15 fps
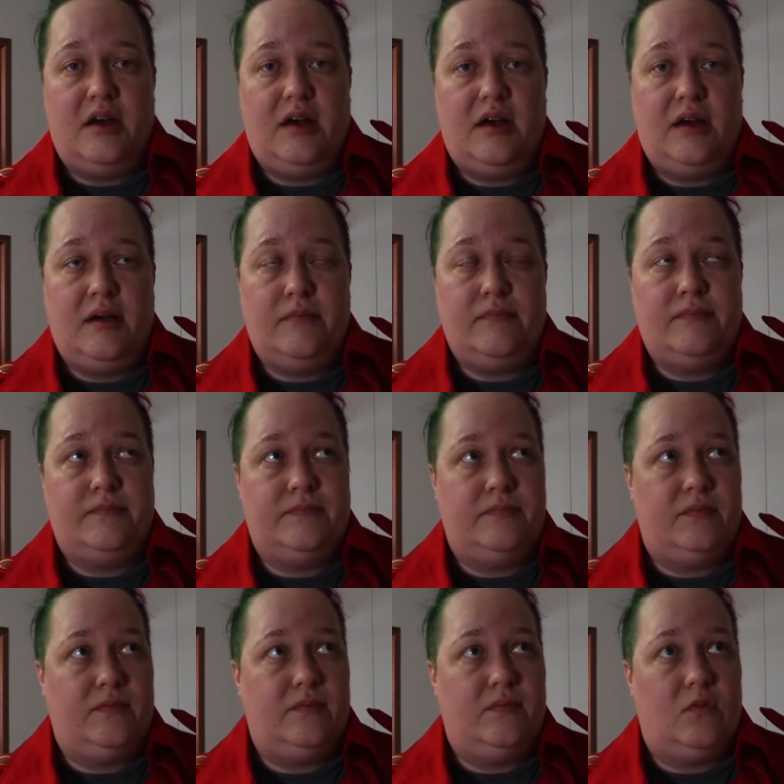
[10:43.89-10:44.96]

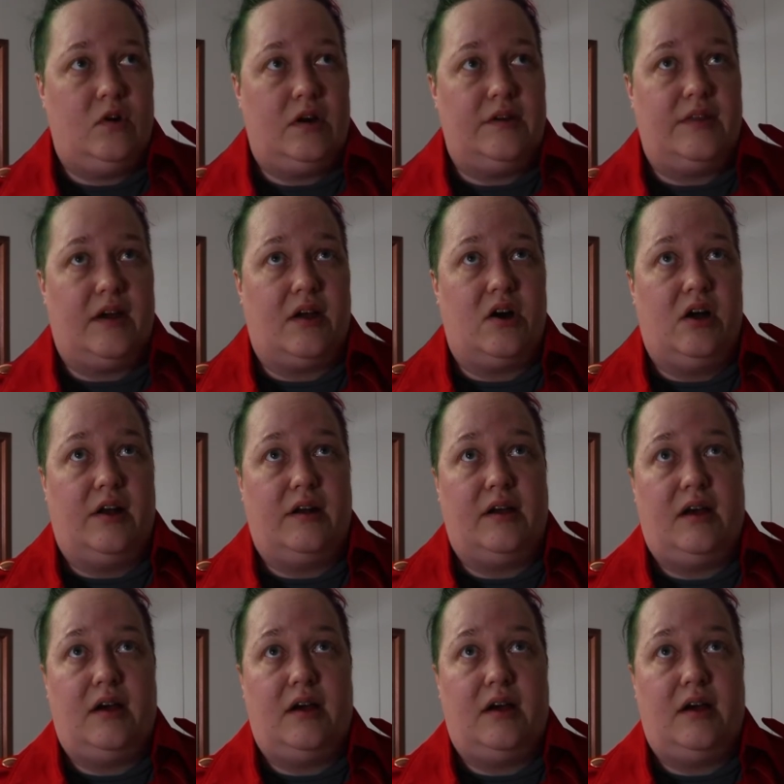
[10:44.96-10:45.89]
what are they called?